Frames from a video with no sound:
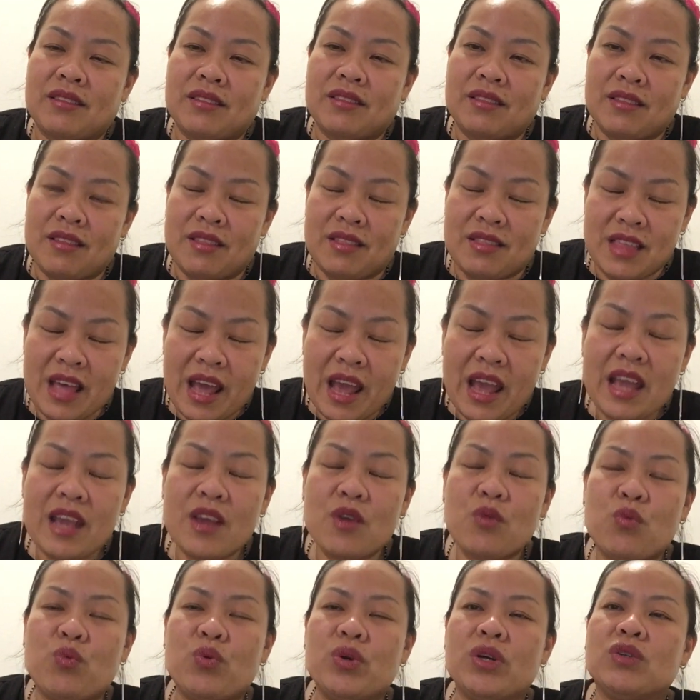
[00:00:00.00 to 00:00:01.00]
they
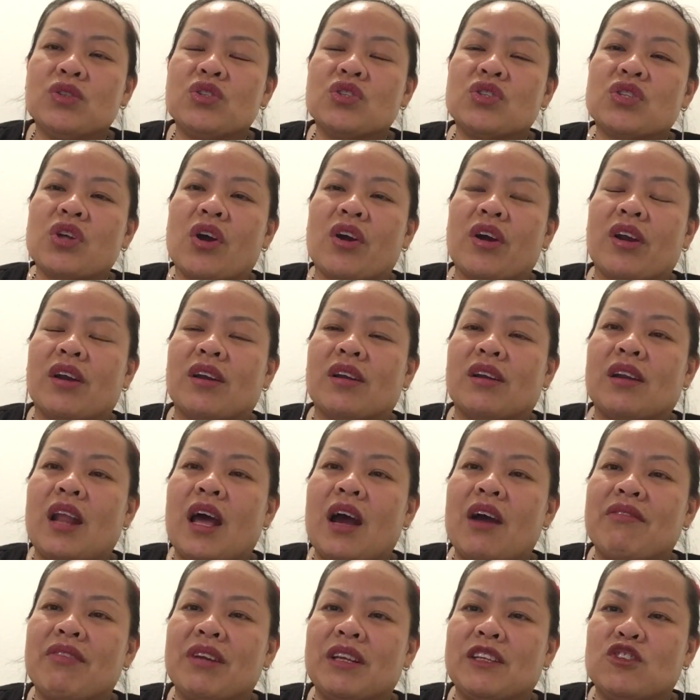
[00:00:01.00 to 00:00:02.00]
will start
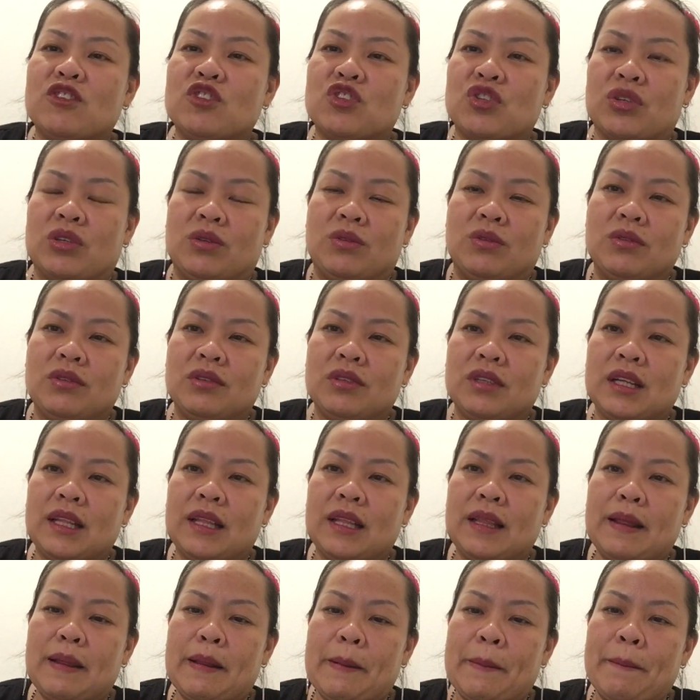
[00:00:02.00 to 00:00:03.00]
loving too,
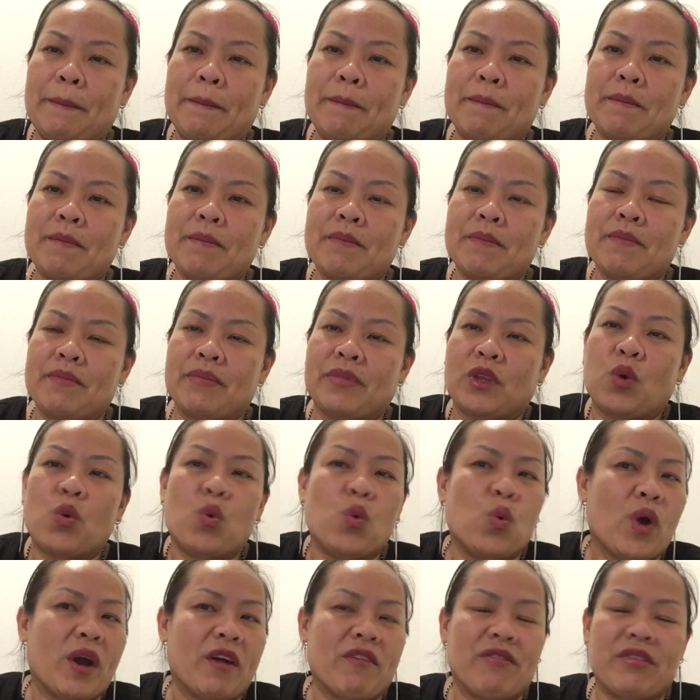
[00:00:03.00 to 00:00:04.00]

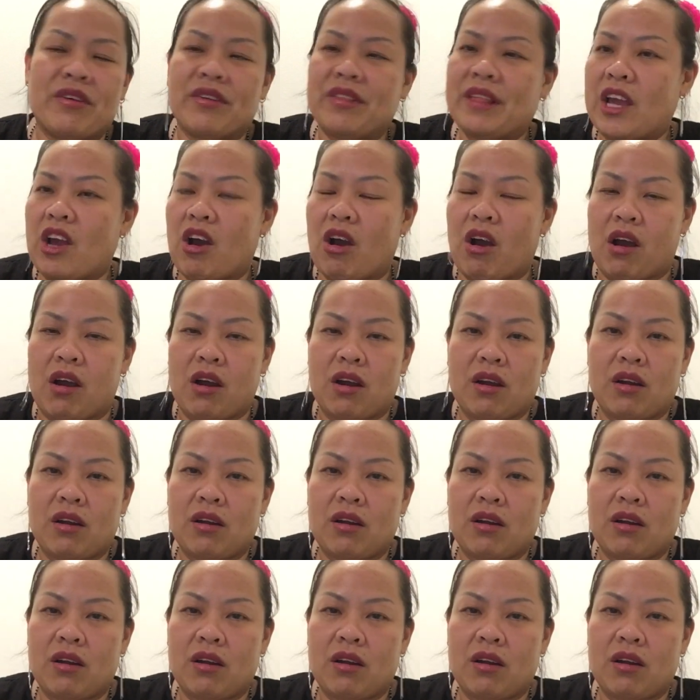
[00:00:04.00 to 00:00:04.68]
whoever they are.